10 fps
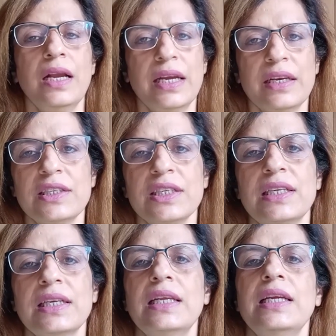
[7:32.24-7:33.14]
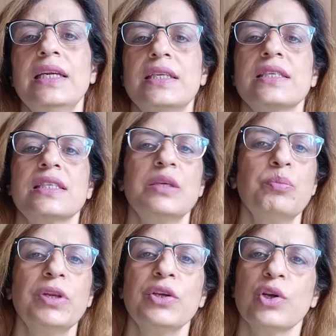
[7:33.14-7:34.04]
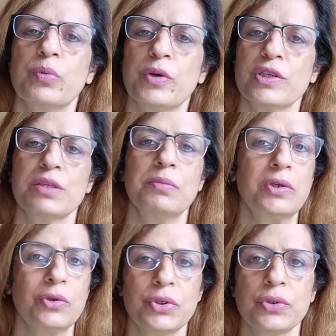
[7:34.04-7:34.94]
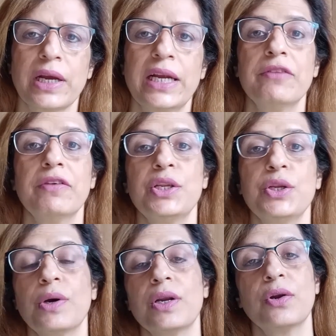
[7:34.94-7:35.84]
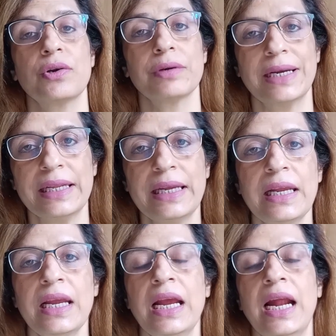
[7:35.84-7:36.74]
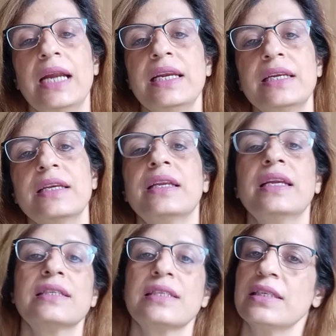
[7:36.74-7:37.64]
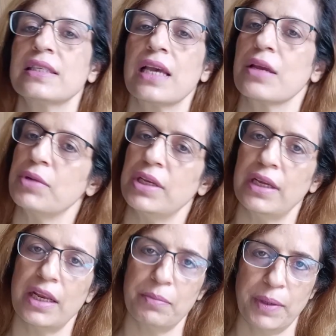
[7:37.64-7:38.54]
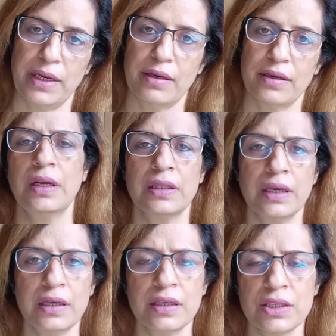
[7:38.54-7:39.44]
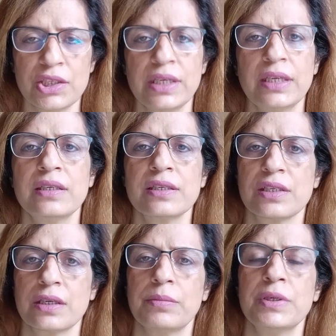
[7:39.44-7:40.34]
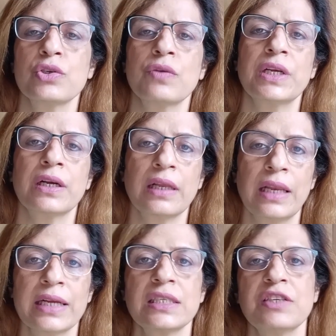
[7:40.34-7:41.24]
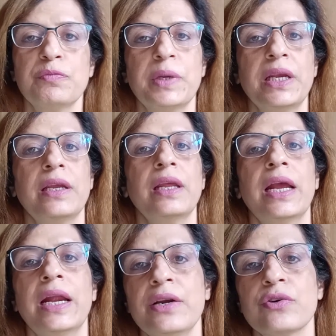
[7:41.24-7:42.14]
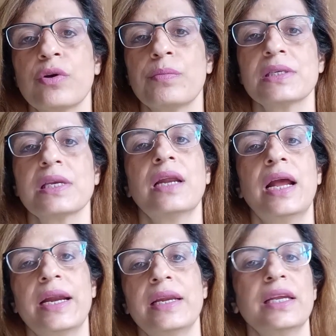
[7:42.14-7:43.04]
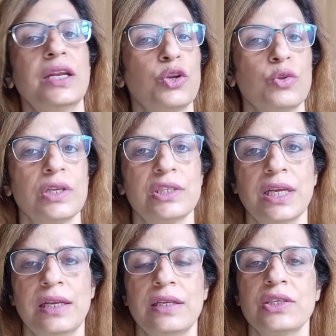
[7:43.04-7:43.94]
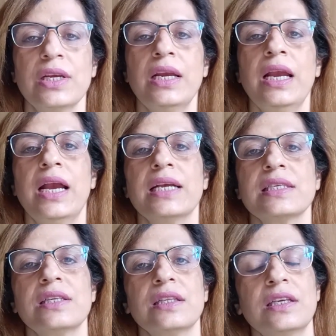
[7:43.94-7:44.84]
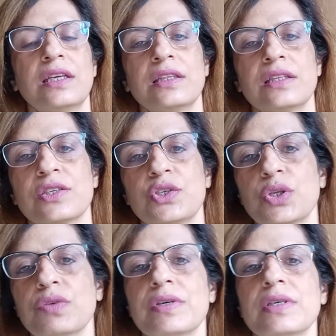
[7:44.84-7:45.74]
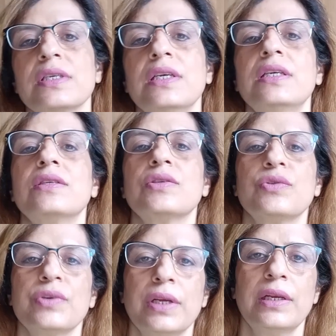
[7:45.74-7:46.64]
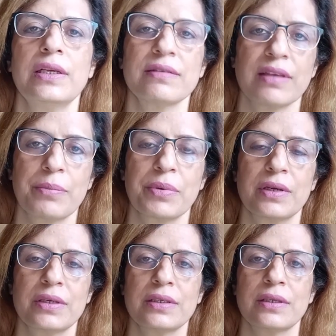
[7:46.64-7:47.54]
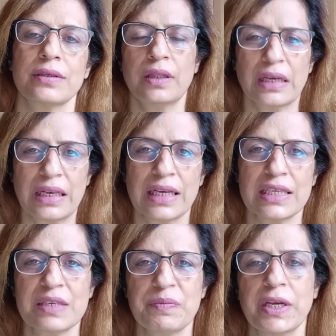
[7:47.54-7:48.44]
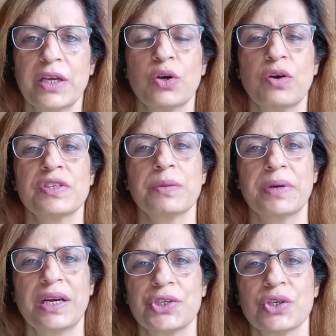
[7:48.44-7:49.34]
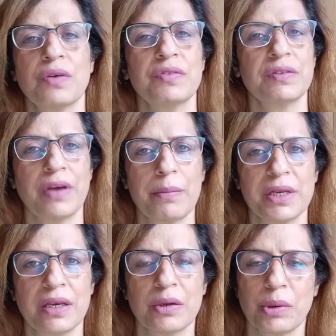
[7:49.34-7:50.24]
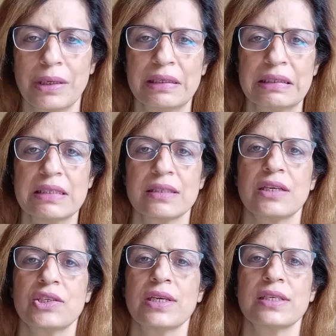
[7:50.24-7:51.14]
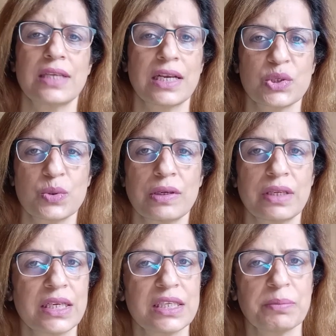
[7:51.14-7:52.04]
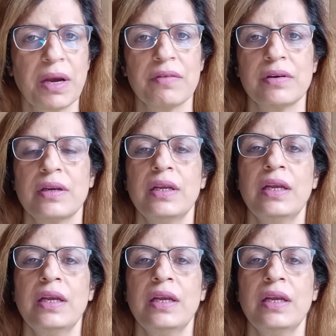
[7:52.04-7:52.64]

Energetically, it is simply not possible to unite when you are not ready, and it creates disharmony and pain. The energetic disturbance of the collective pain and traumas are adding into the challenge, as nothing in this universe is really separated. The collective pain of suppression of the feminine qualities such as sexual creative power